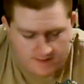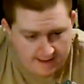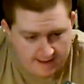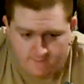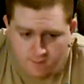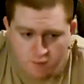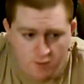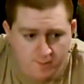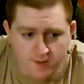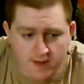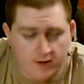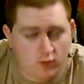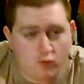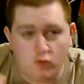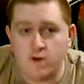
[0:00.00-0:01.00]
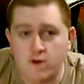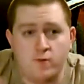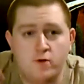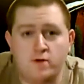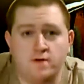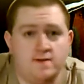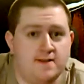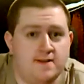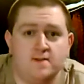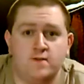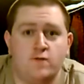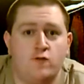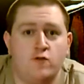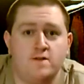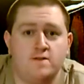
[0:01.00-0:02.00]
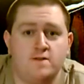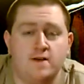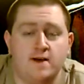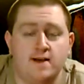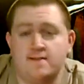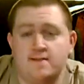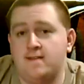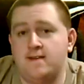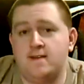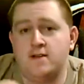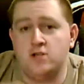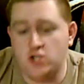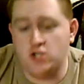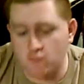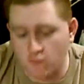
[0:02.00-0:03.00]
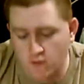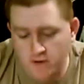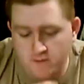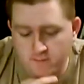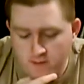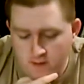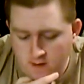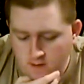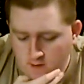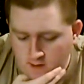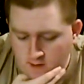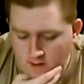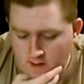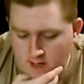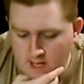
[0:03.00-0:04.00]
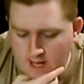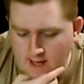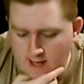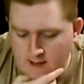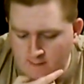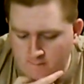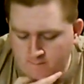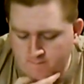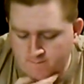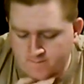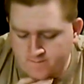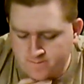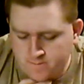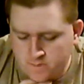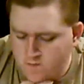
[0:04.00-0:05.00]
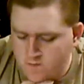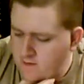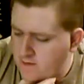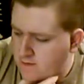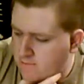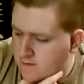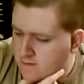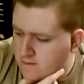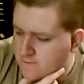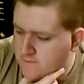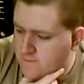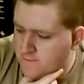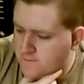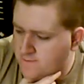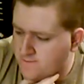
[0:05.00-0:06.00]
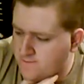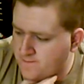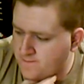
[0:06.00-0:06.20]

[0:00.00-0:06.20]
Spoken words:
They even Corey Burton did his voice as he did in G1. I'm trying to think what else.